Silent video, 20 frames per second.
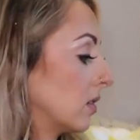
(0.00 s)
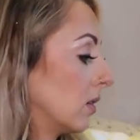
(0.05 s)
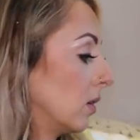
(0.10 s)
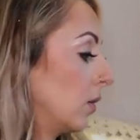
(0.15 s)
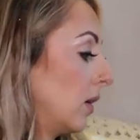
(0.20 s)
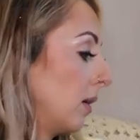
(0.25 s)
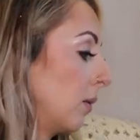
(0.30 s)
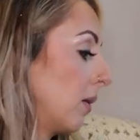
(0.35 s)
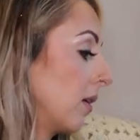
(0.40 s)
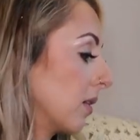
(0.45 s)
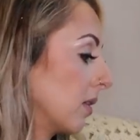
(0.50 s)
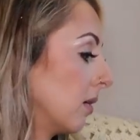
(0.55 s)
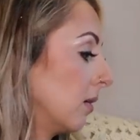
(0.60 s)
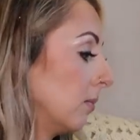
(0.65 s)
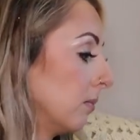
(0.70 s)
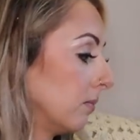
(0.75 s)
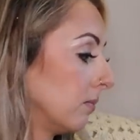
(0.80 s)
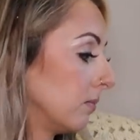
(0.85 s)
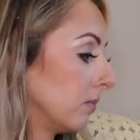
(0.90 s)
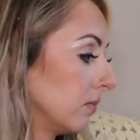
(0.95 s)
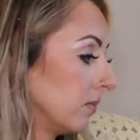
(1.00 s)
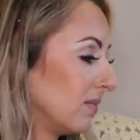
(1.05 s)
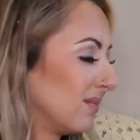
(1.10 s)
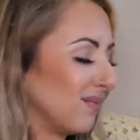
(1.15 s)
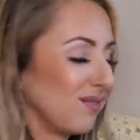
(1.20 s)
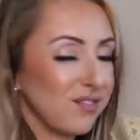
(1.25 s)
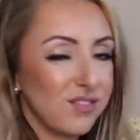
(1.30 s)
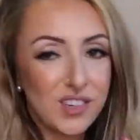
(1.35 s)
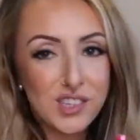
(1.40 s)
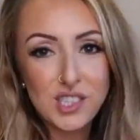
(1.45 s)
So I wear them
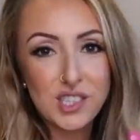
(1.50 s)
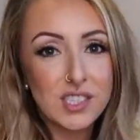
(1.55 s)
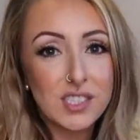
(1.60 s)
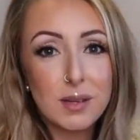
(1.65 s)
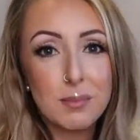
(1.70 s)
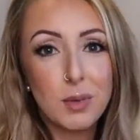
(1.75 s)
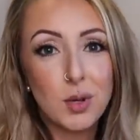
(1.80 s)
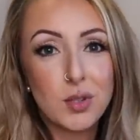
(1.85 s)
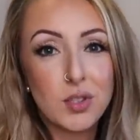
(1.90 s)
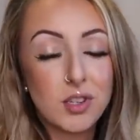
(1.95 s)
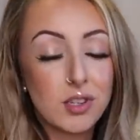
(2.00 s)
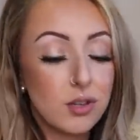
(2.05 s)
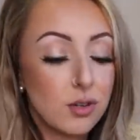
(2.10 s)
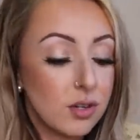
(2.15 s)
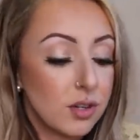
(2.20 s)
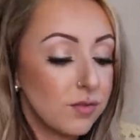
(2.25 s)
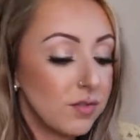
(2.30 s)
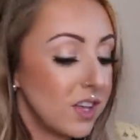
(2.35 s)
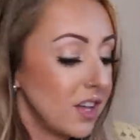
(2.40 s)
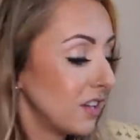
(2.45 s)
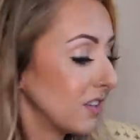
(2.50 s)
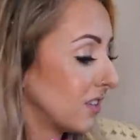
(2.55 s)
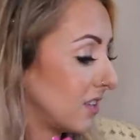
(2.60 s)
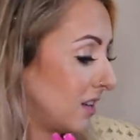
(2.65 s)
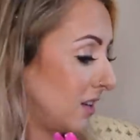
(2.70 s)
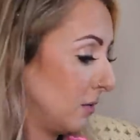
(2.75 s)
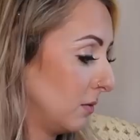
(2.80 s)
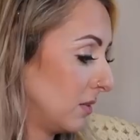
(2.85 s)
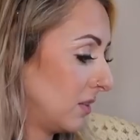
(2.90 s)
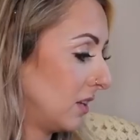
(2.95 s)
for just a multitude of things
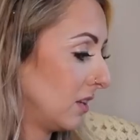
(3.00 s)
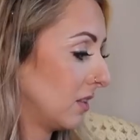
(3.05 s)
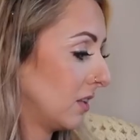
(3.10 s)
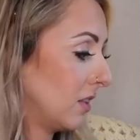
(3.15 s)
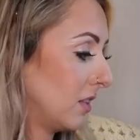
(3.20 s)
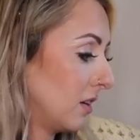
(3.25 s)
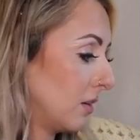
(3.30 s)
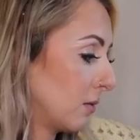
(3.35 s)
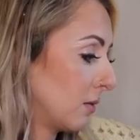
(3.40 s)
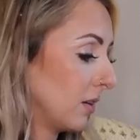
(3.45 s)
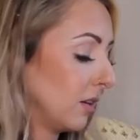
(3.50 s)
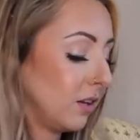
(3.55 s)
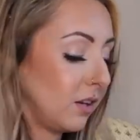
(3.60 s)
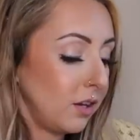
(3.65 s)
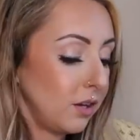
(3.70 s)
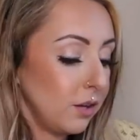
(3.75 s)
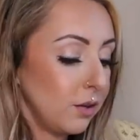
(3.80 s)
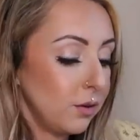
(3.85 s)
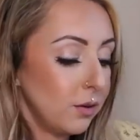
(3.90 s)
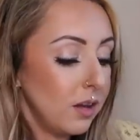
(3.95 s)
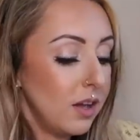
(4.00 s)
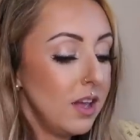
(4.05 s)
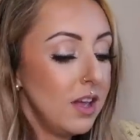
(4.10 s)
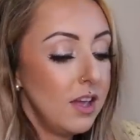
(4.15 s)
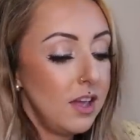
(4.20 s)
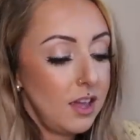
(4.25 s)
and I always think that they're really cute